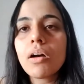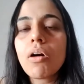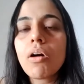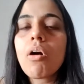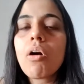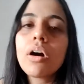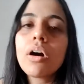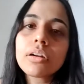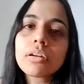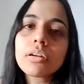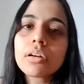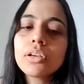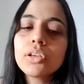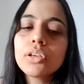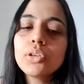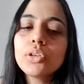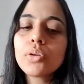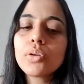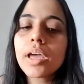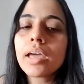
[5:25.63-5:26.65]
or
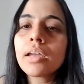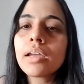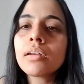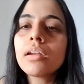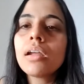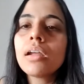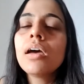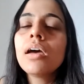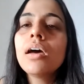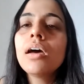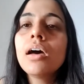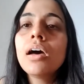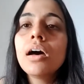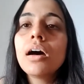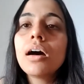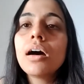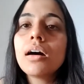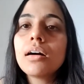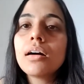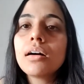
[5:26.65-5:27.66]
you can
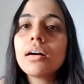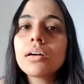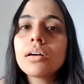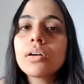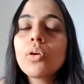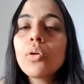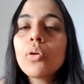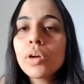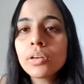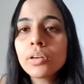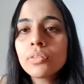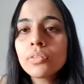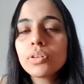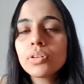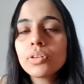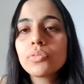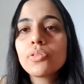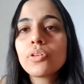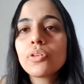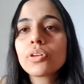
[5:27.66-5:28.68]
go in
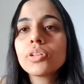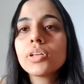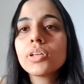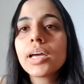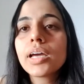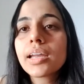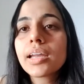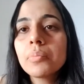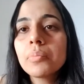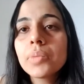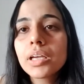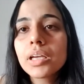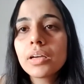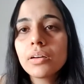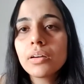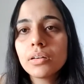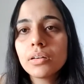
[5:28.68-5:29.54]
for the academic